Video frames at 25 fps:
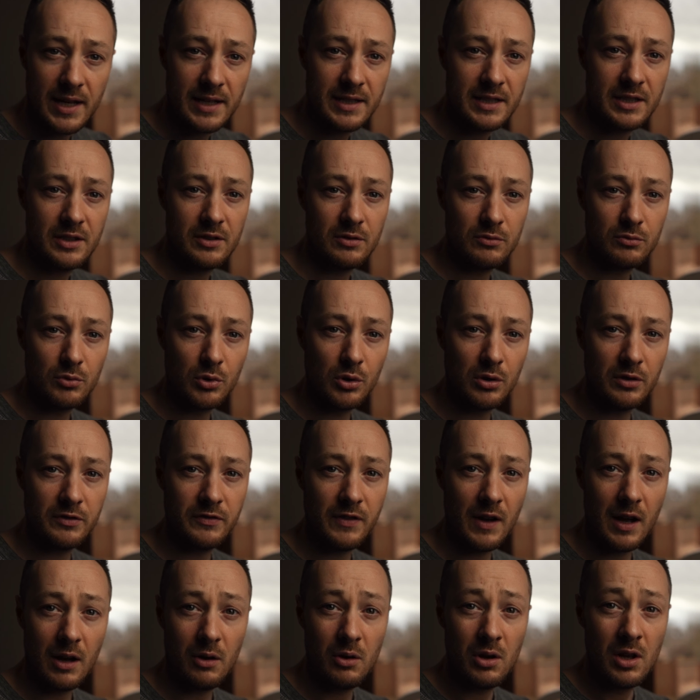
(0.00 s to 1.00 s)
edit the RAW
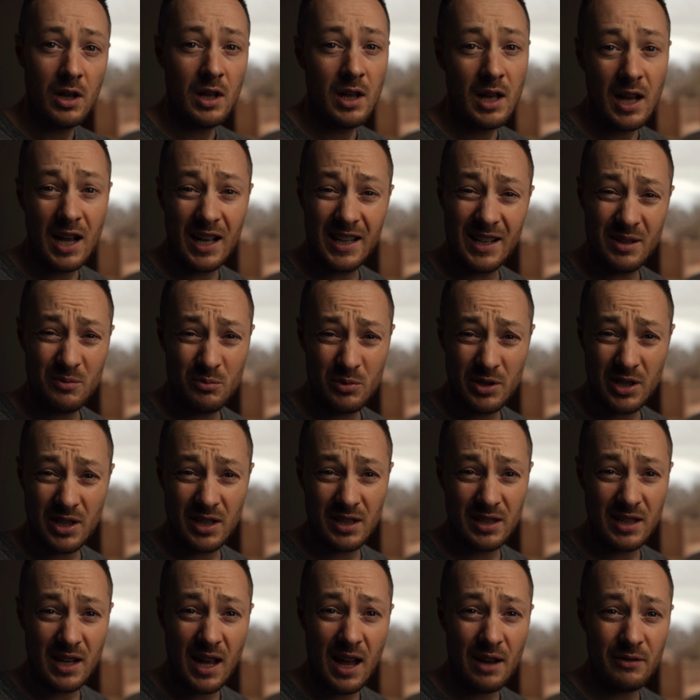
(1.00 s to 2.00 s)
file, and then we
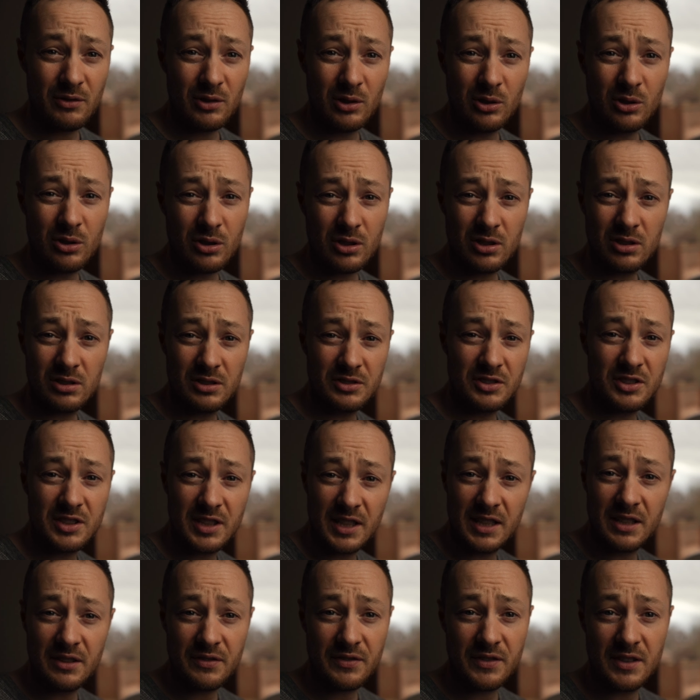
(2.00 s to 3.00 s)
can have a look and
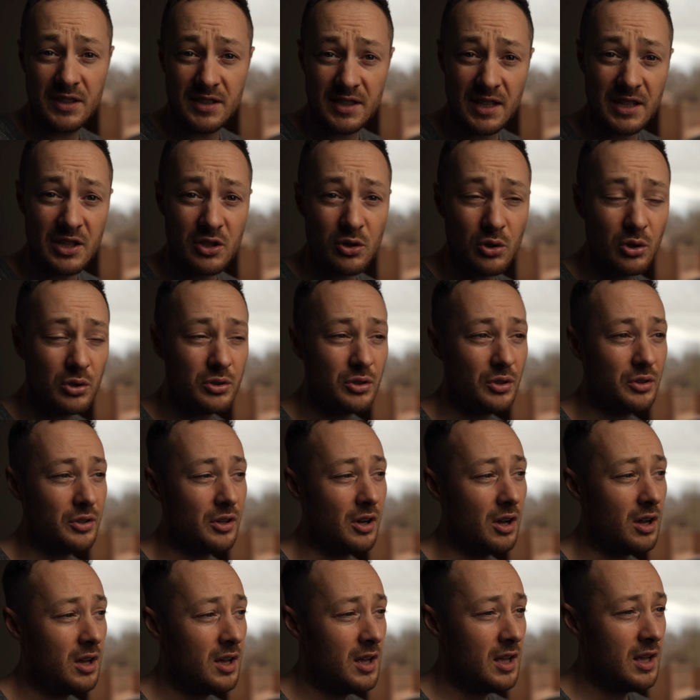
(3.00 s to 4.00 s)
see if it's any good or
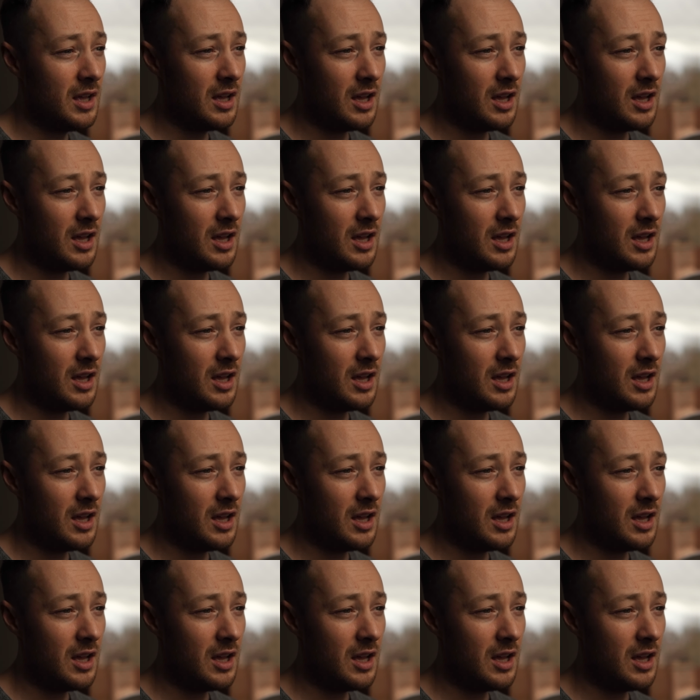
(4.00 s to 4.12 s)
not.